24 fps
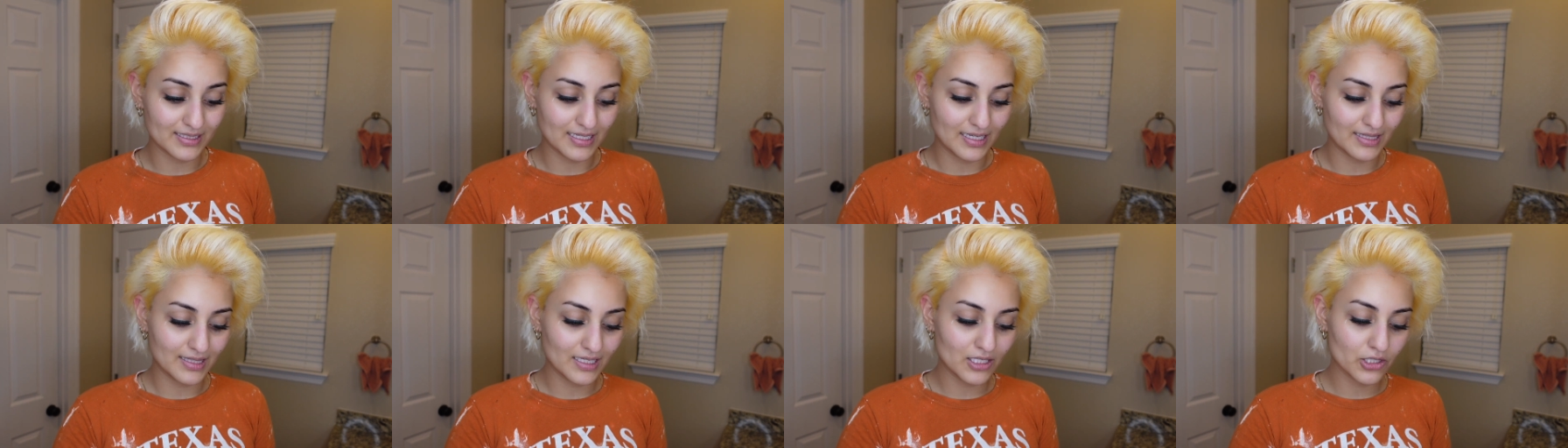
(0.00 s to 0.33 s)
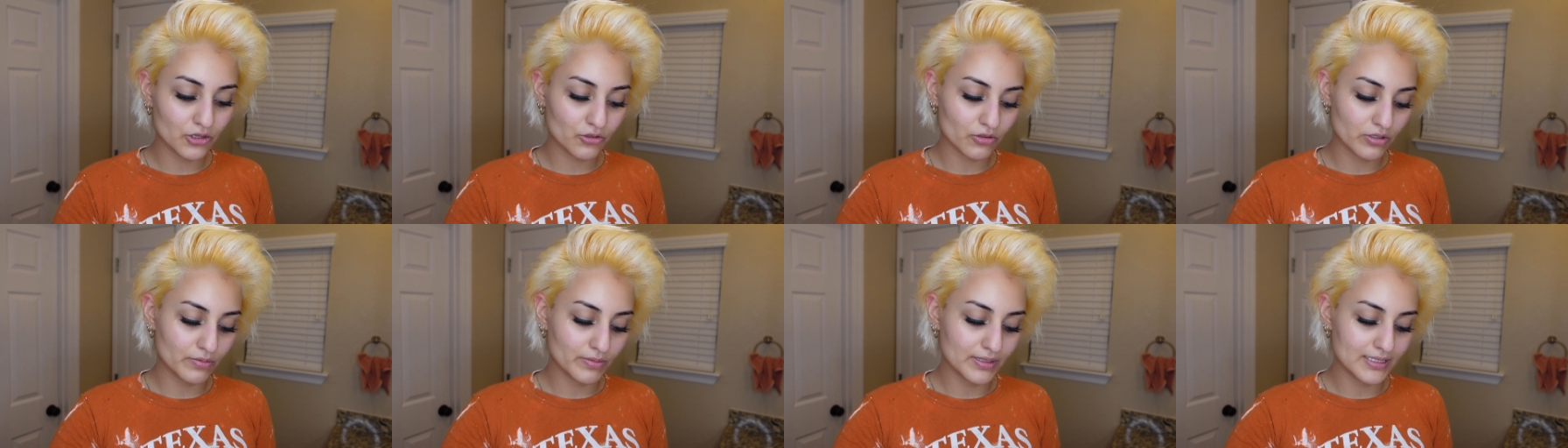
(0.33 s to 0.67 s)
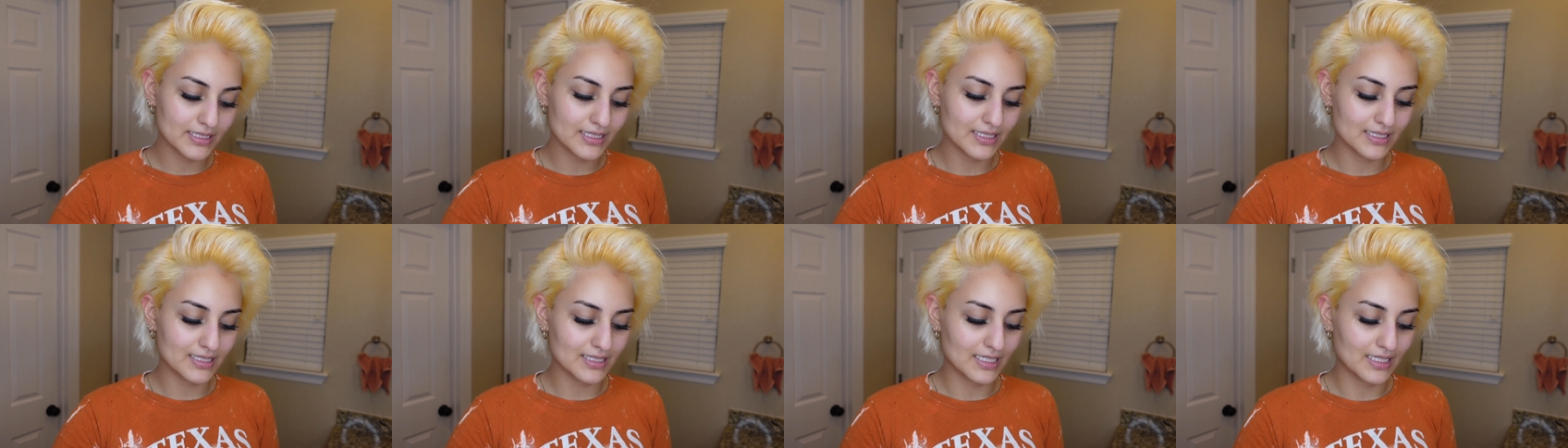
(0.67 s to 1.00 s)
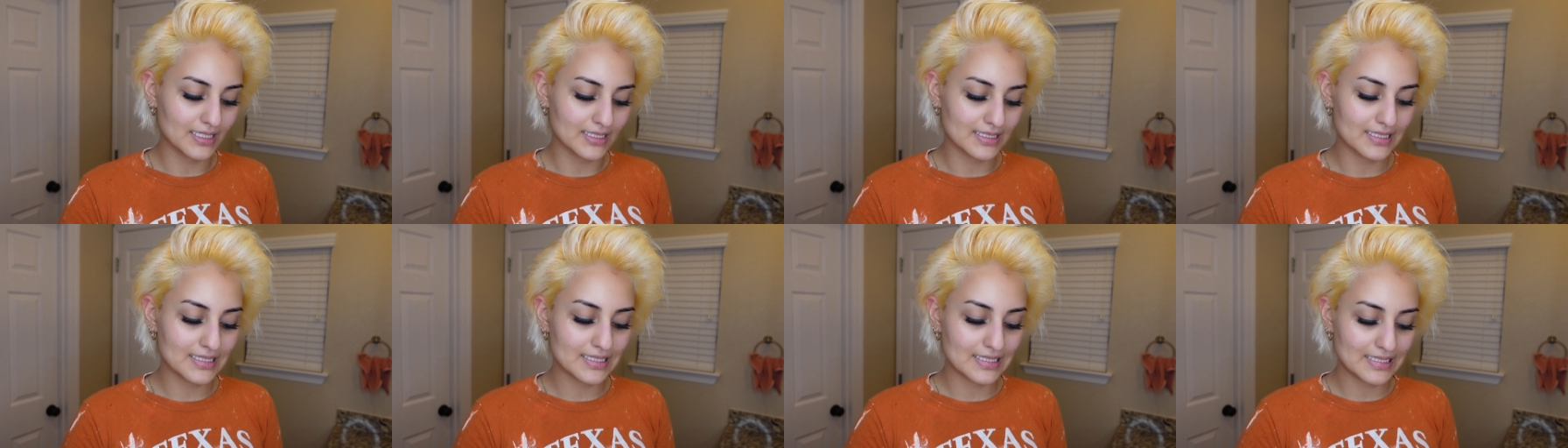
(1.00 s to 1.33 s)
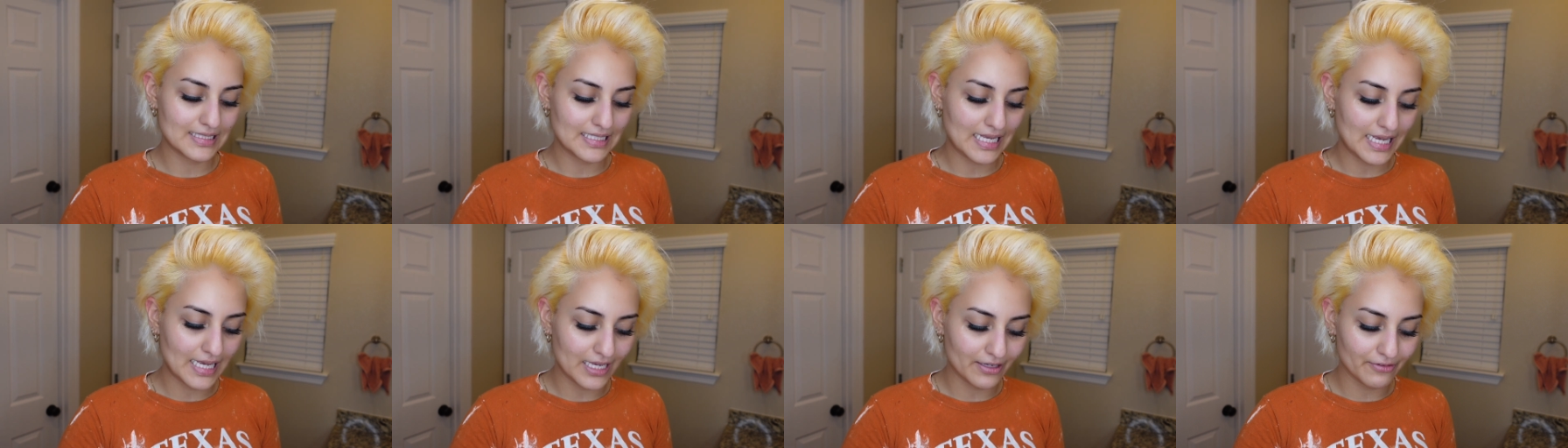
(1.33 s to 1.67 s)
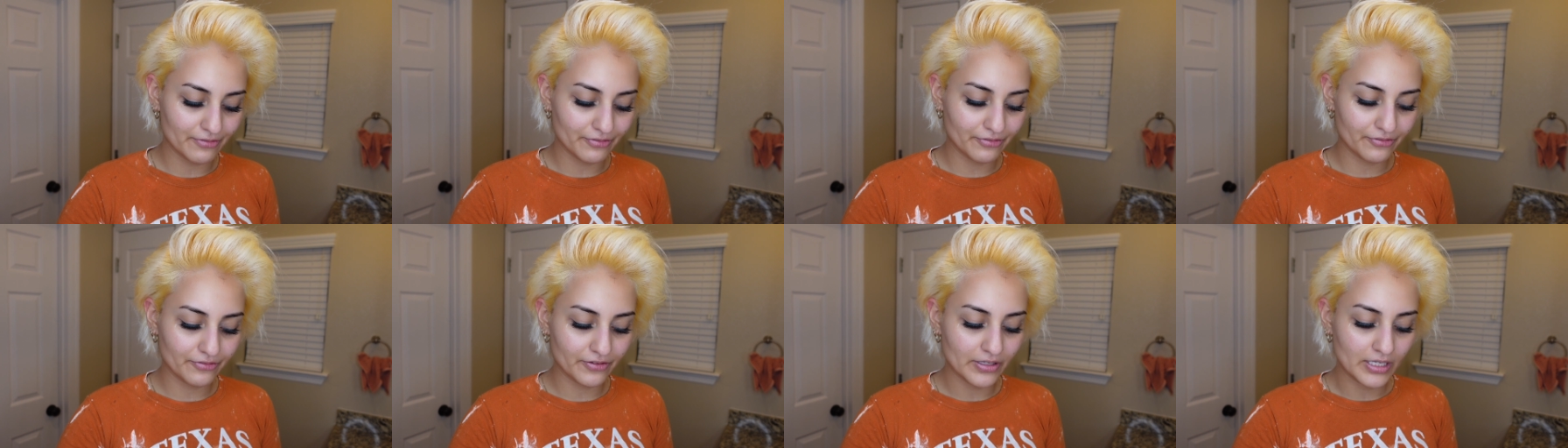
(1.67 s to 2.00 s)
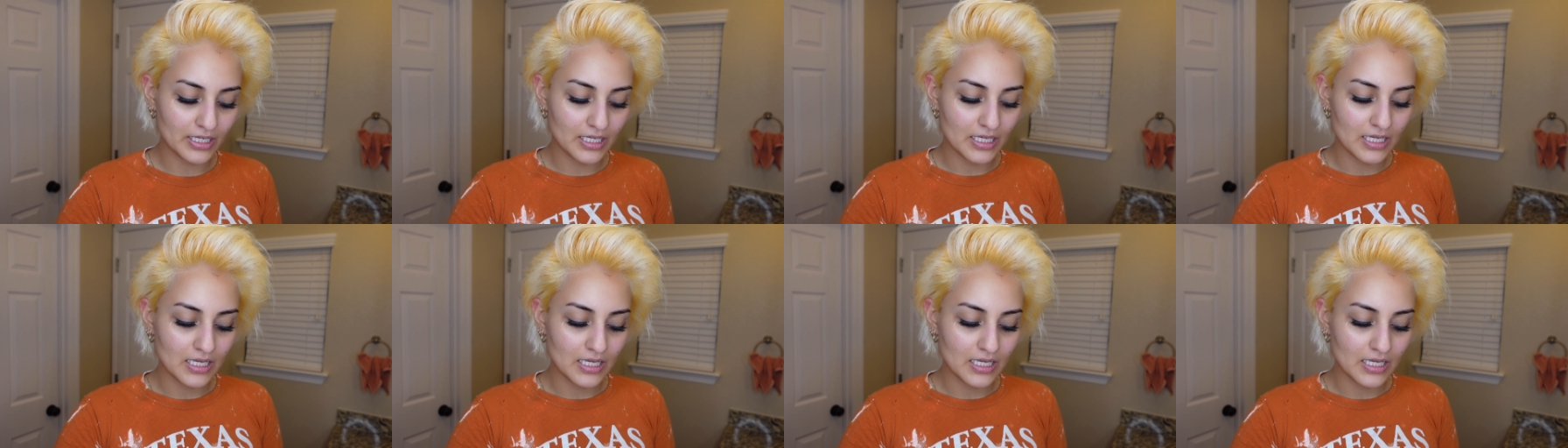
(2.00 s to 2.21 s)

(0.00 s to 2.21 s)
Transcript: I think 3 months is like a safe